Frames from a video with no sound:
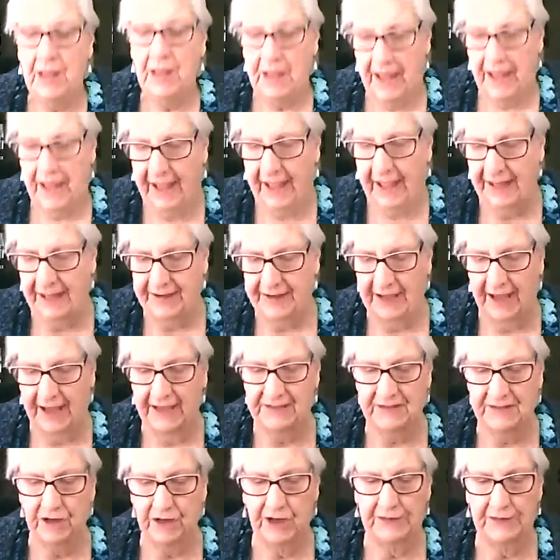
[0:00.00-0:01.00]
And
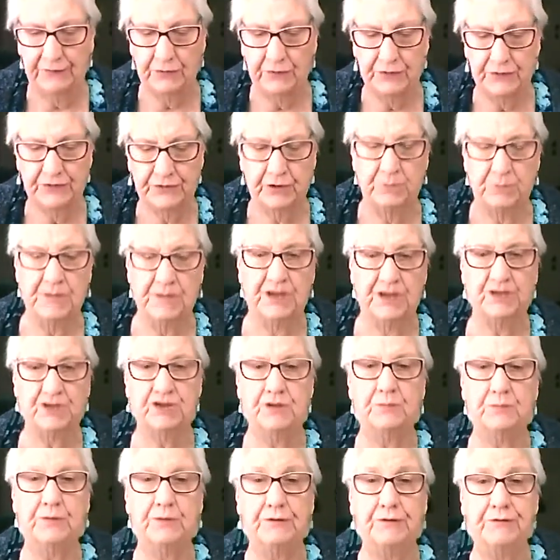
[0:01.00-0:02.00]
as I have also
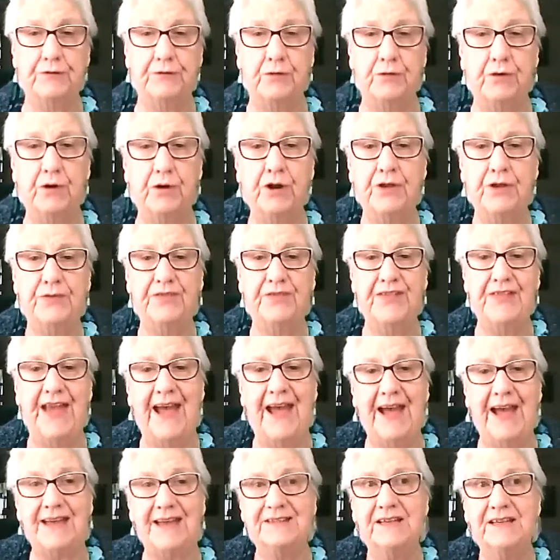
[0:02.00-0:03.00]
mentioned before,
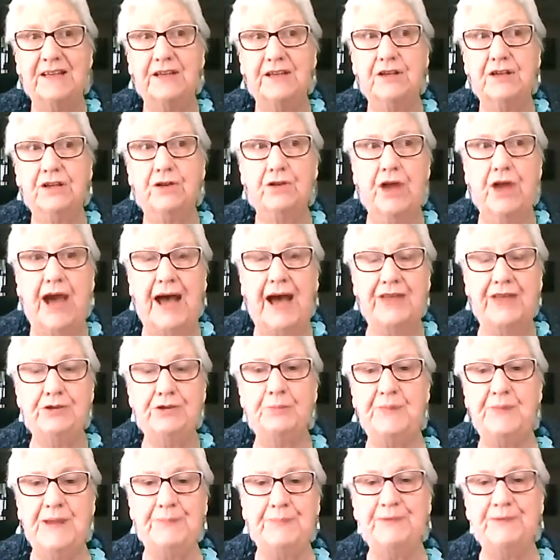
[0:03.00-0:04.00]
that other
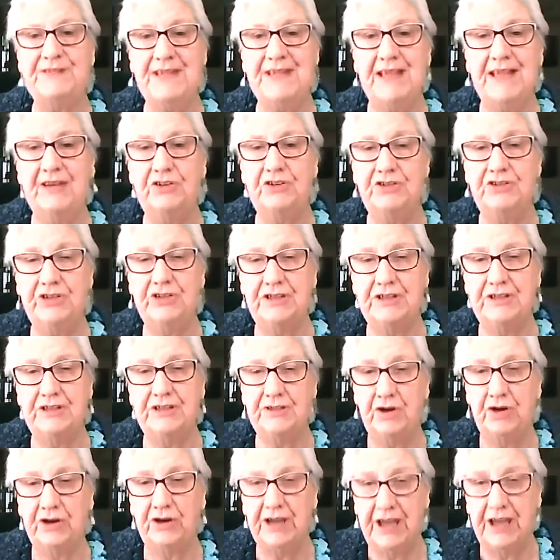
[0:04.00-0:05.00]
people's energy does
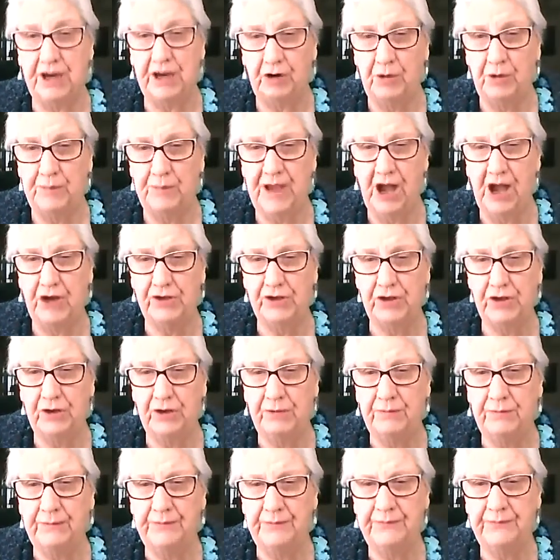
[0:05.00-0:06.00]
not care about
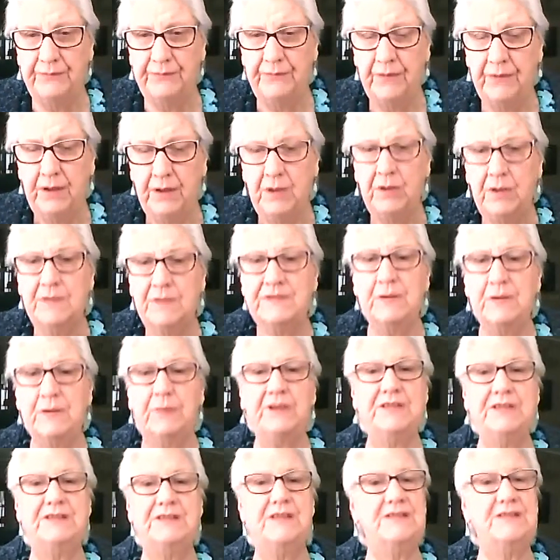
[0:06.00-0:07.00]
you, so
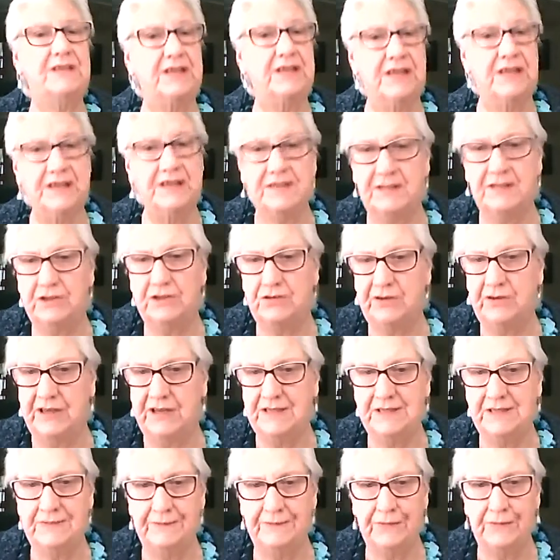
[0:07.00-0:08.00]
it doesn't easily
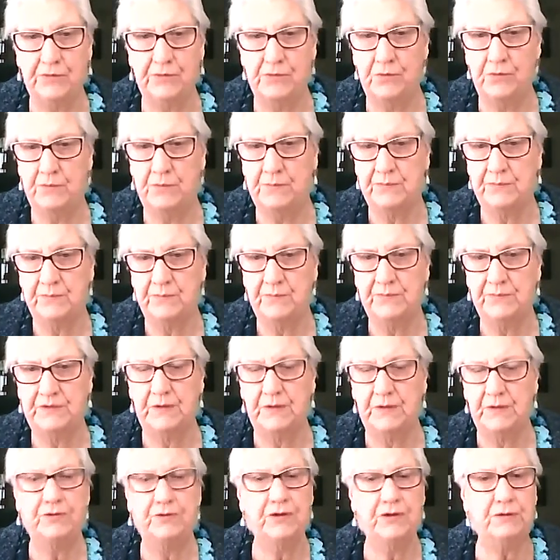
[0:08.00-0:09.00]
transform. So
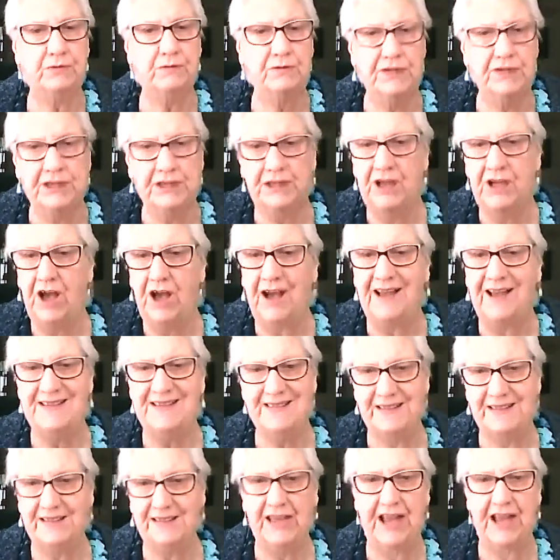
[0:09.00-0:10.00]
you've got to really
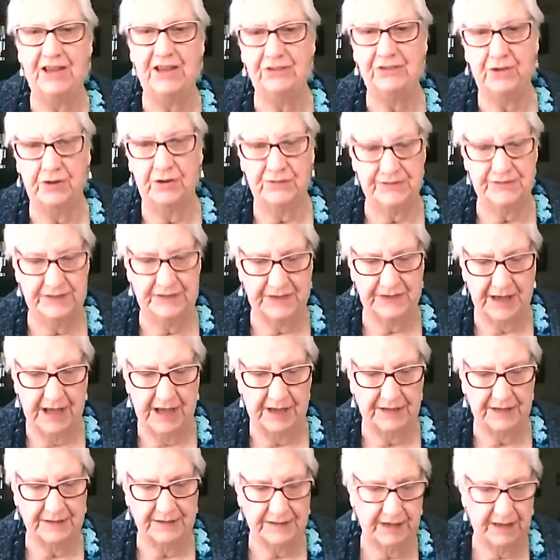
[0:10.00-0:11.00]
isolate those
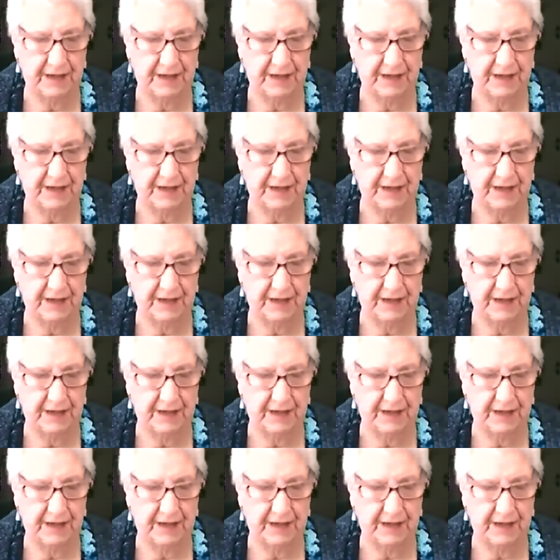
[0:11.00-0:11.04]
things.